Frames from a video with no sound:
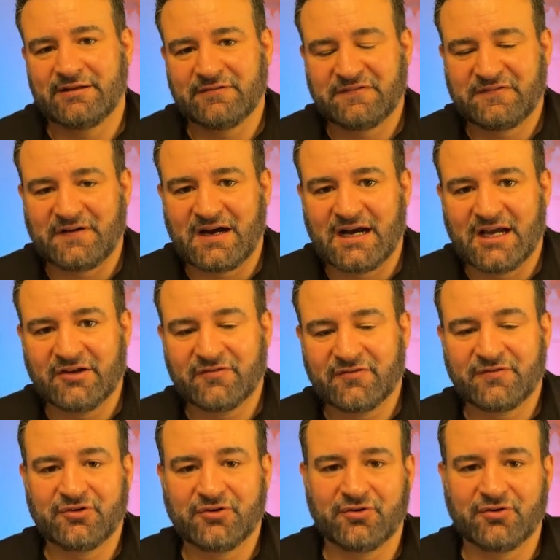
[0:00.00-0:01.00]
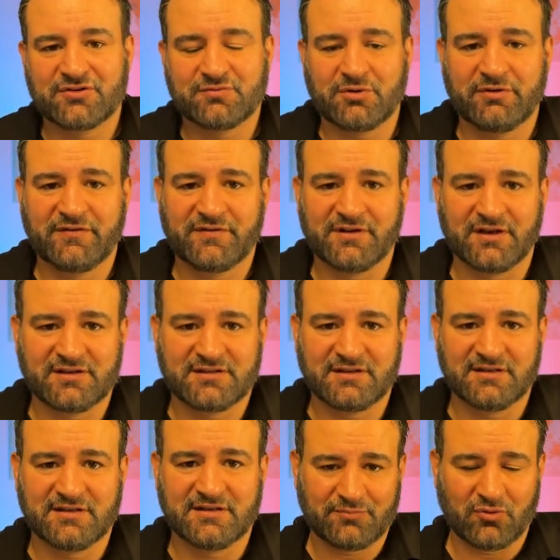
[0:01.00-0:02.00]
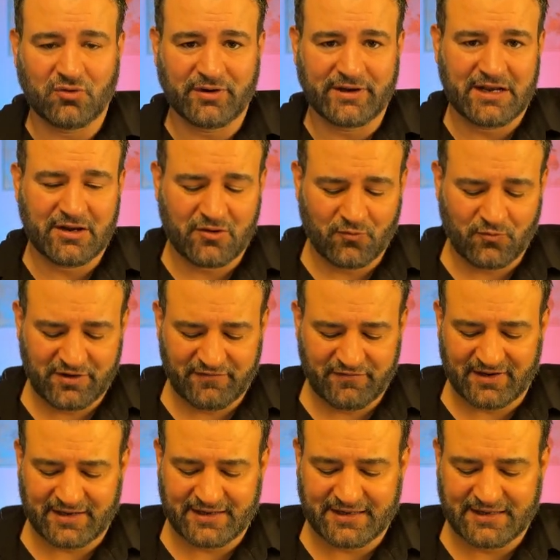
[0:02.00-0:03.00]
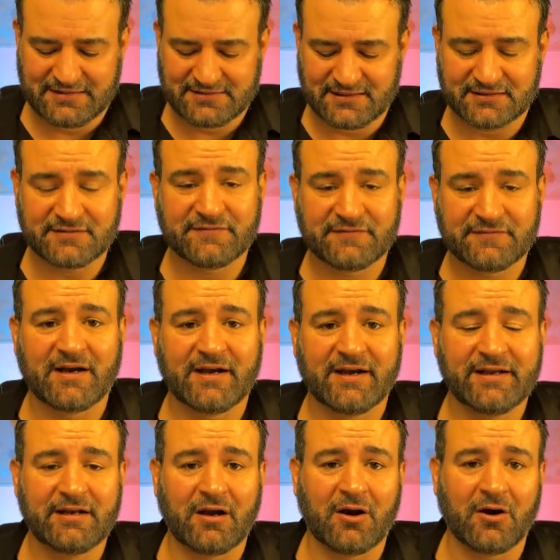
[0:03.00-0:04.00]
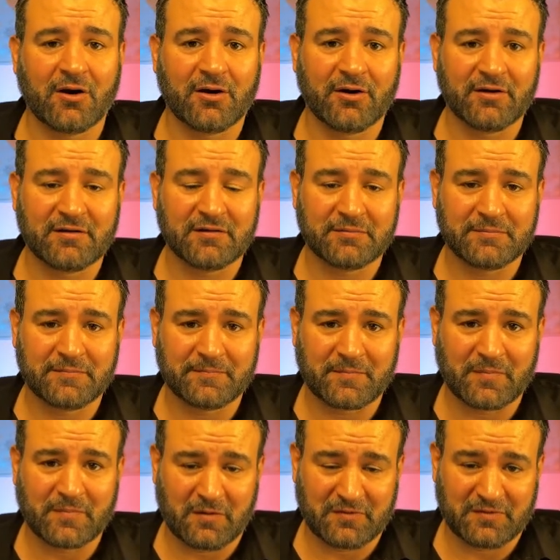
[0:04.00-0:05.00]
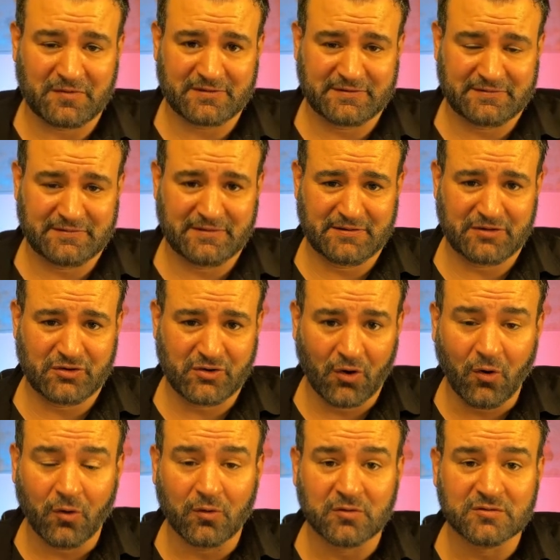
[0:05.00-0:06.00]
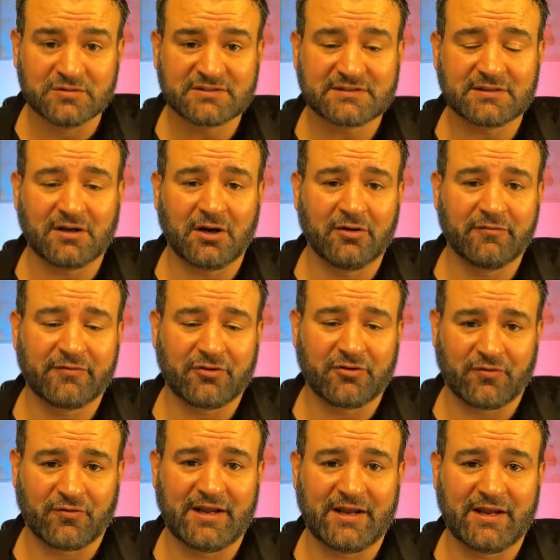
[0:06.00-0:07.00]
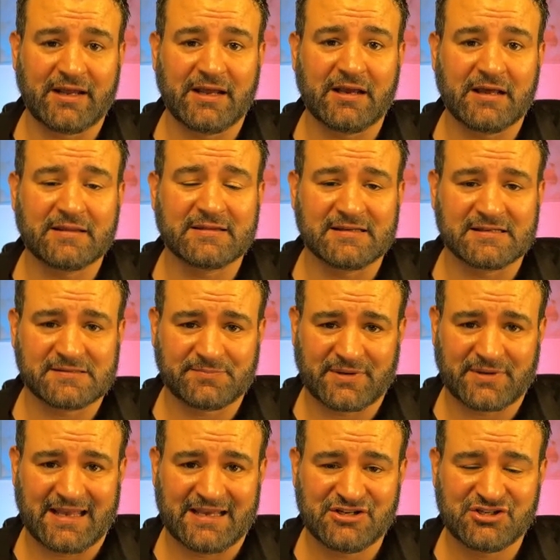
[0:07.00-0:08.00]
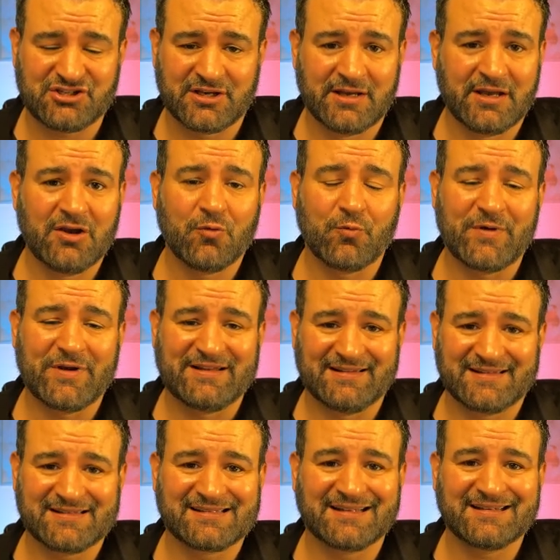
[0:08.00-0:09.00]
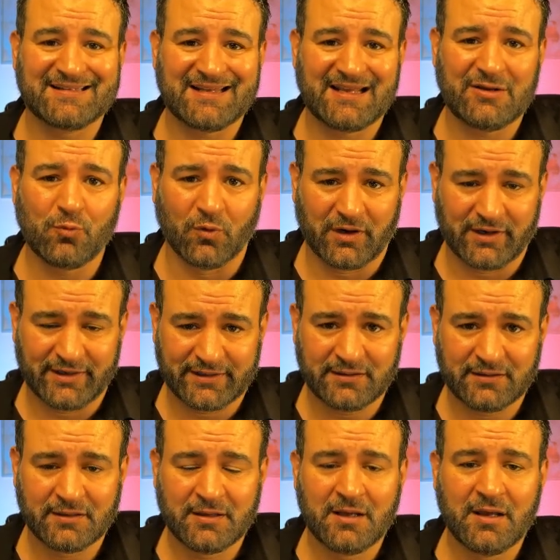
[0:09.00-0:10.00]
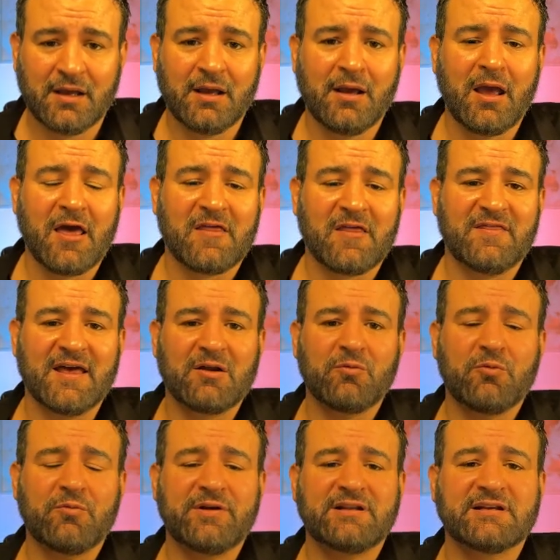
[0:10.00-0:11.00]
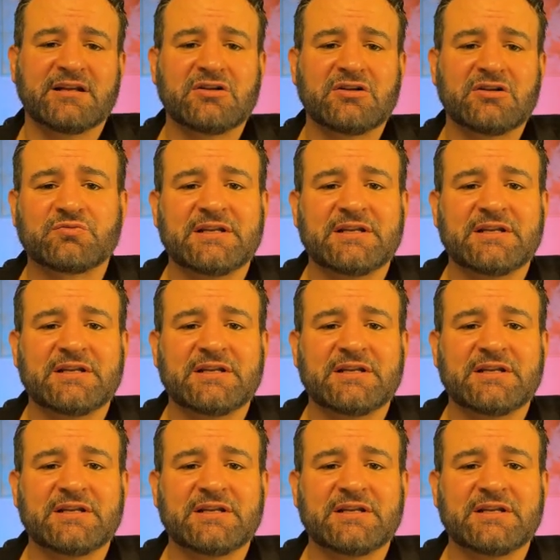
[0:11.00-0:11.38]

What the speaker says: and 5. Notice what we've done to this point. We've identified our goals of creating this page. We did this on day 1. Then what we did is